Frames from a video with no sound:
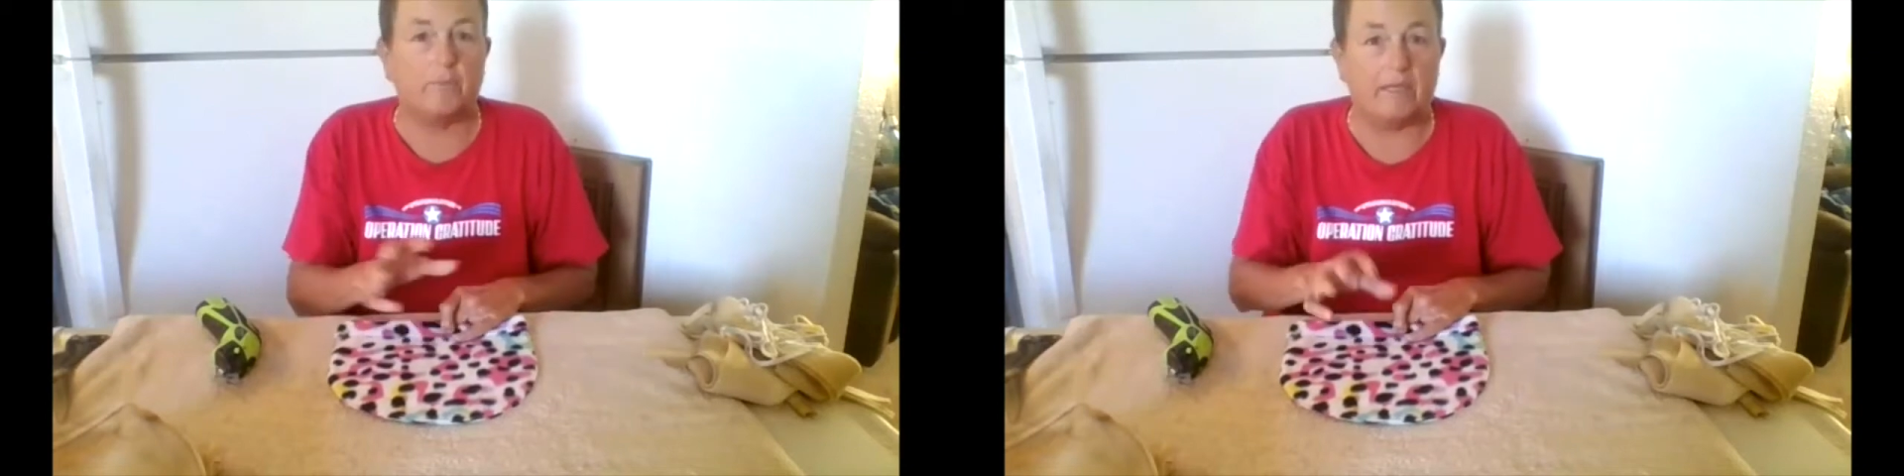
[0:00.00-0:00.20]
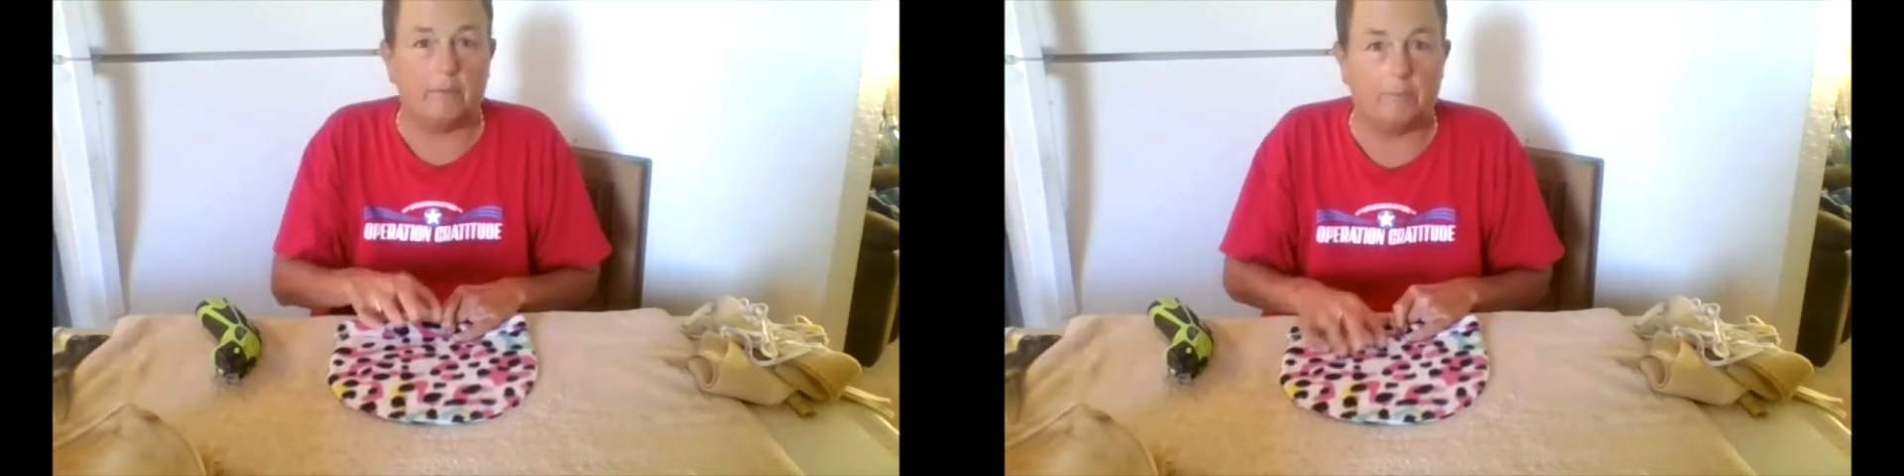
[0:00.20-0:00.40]

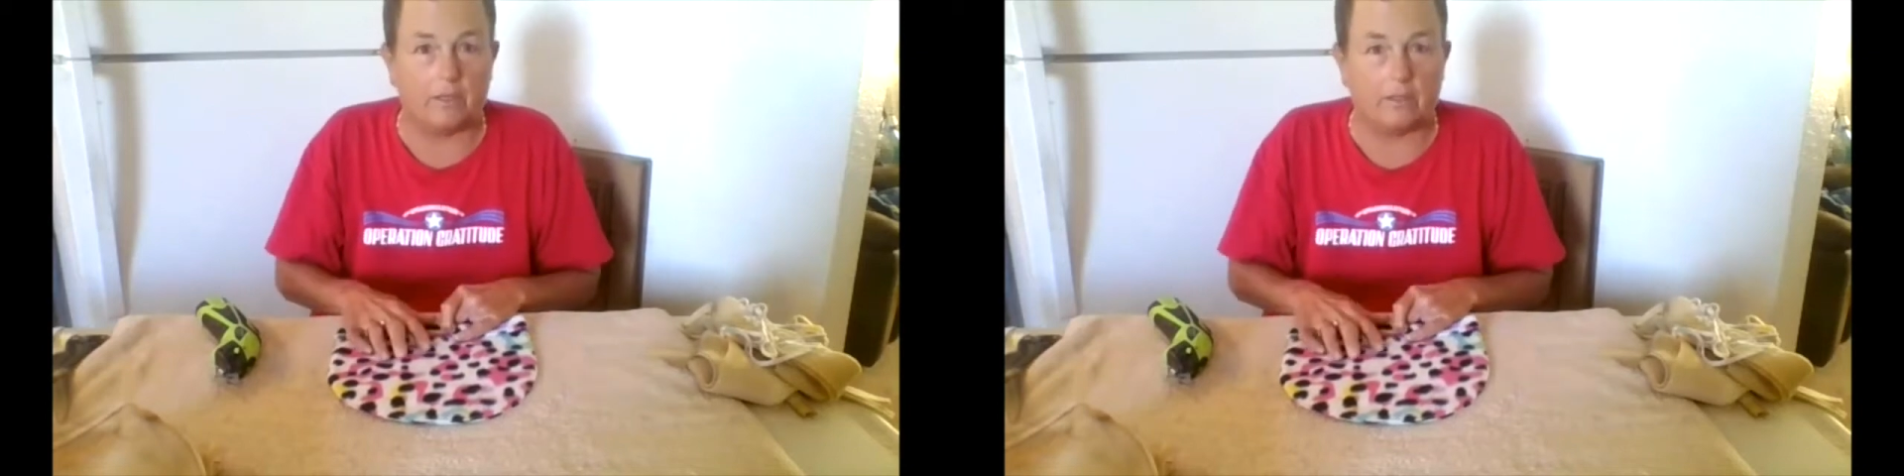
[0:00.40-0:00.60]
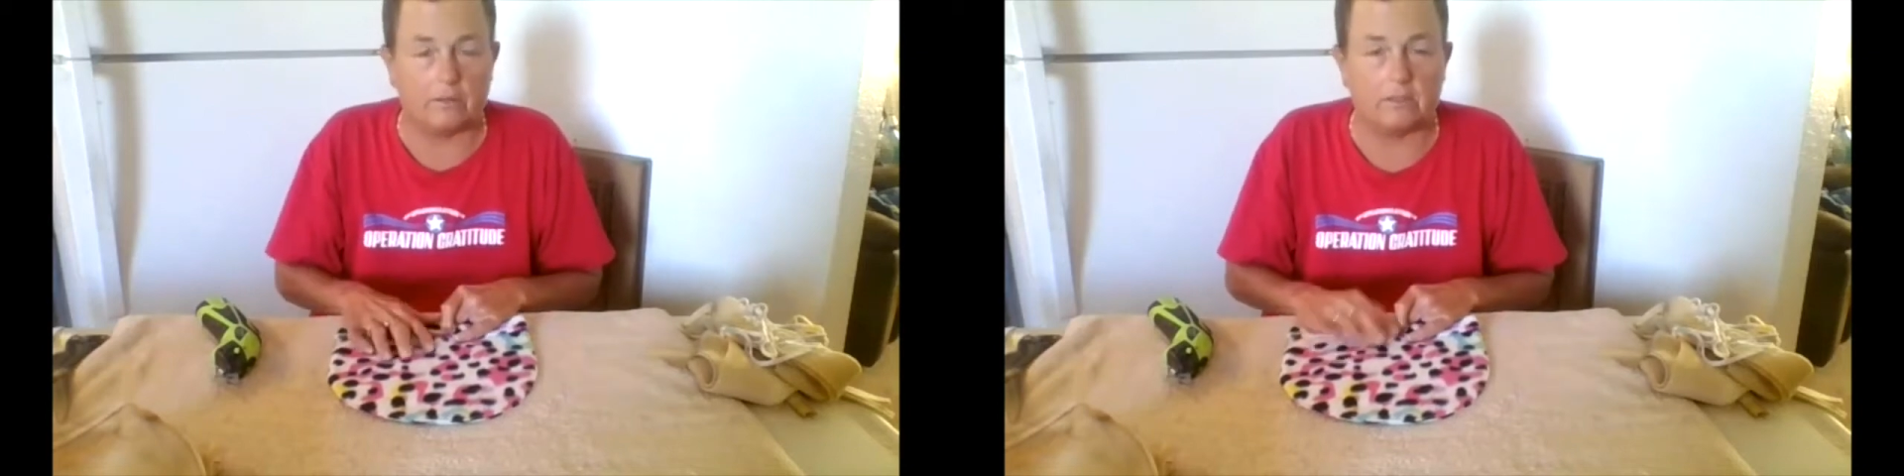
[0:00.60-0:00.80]
baby
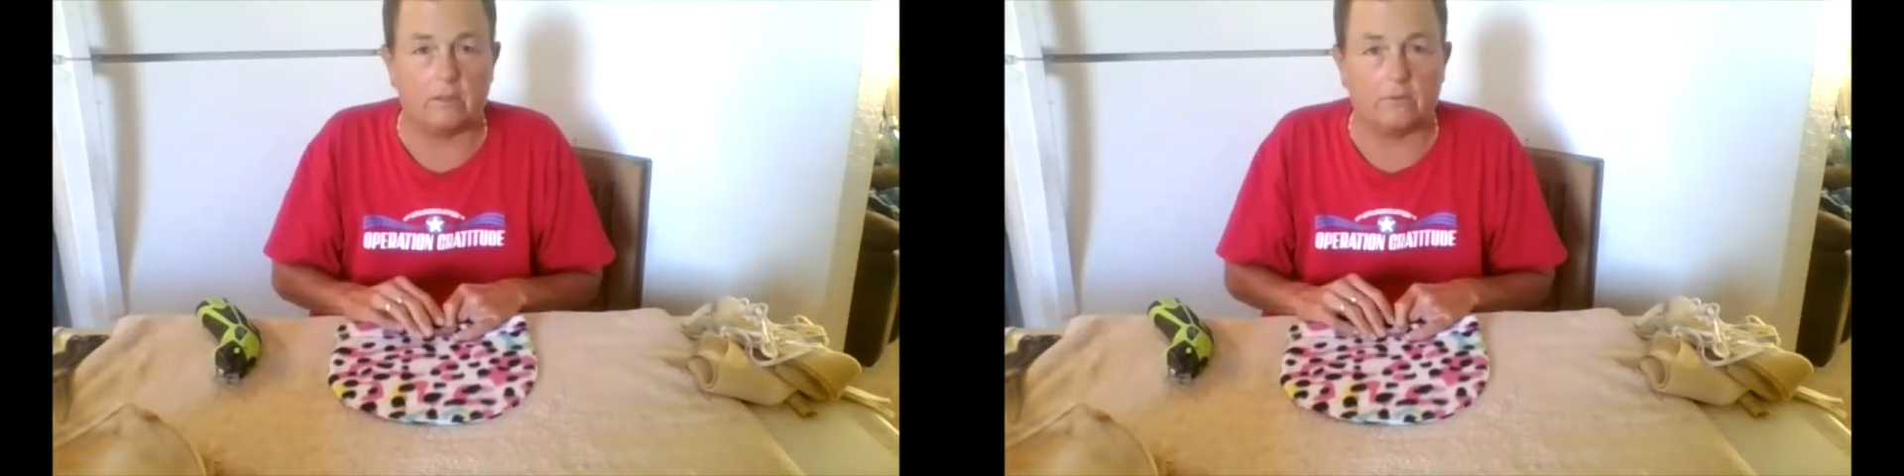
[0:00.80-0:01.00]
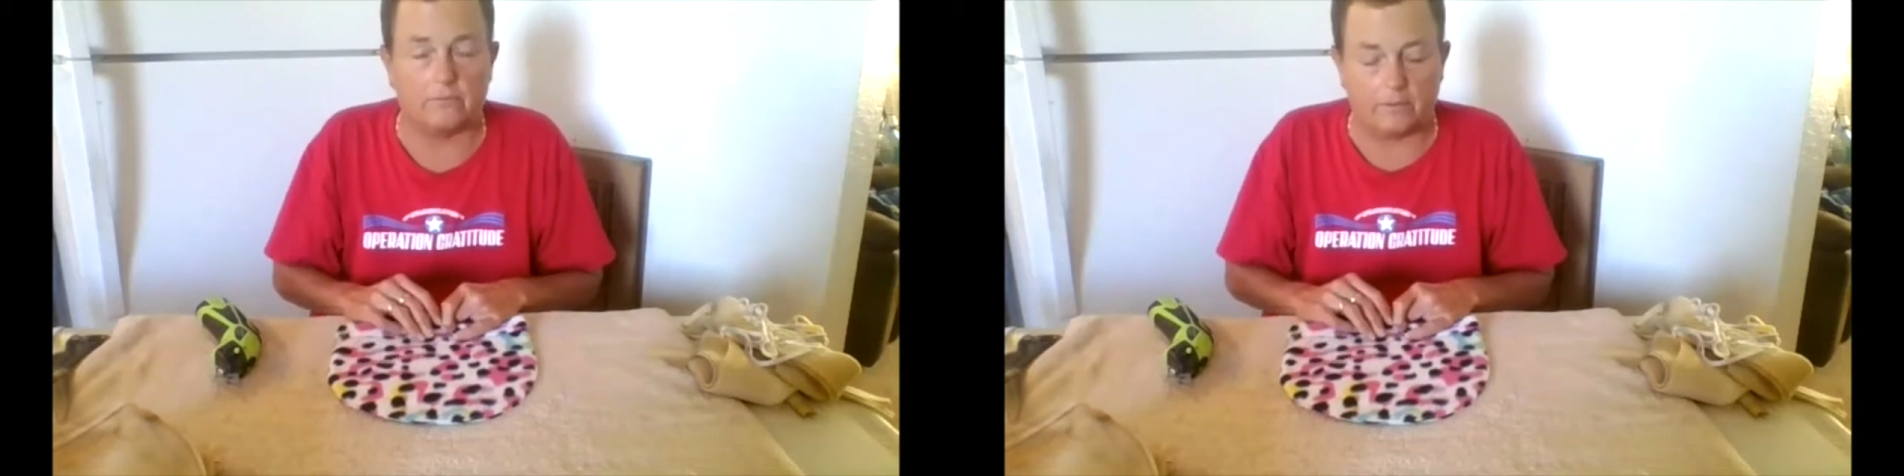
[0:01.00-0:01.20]
bottles
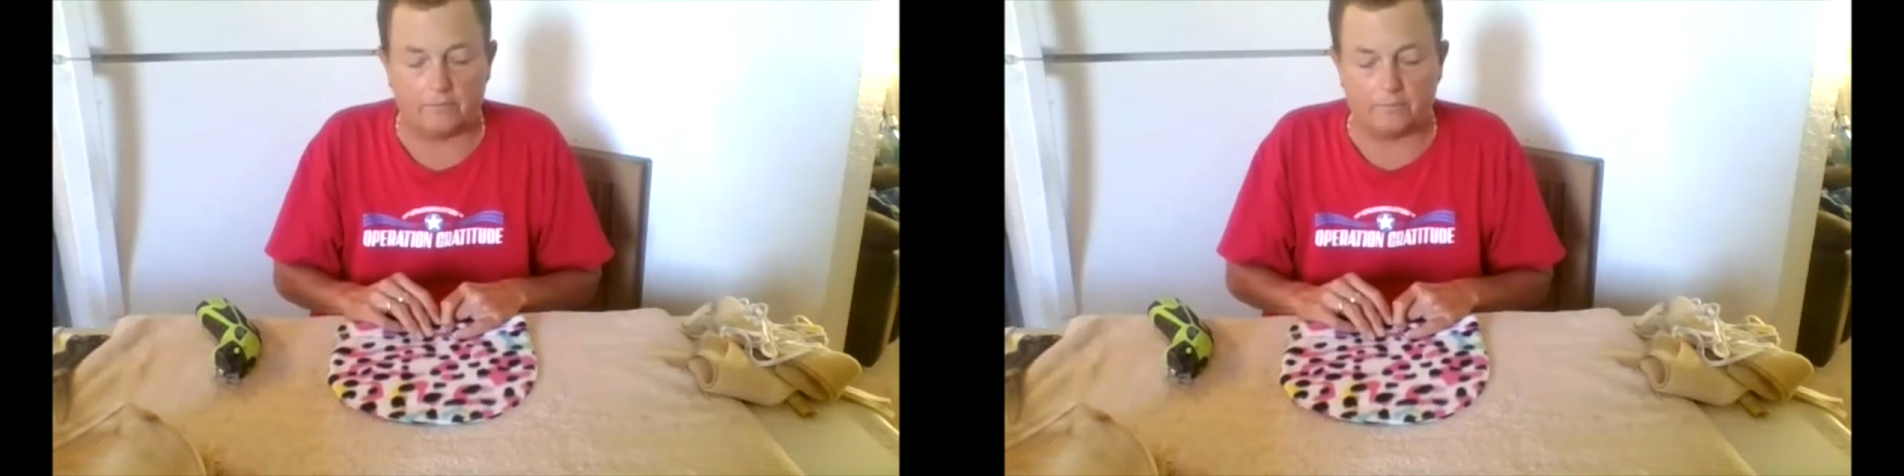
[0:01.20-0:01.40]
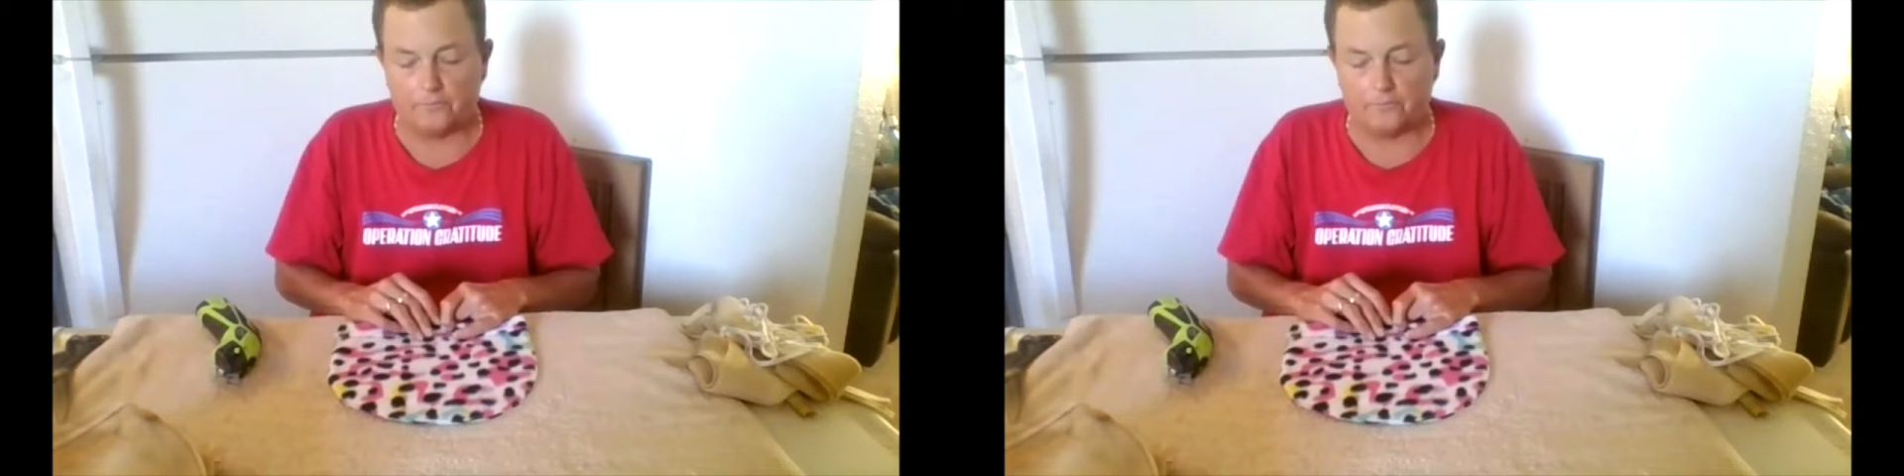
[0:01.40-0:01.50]
all over it.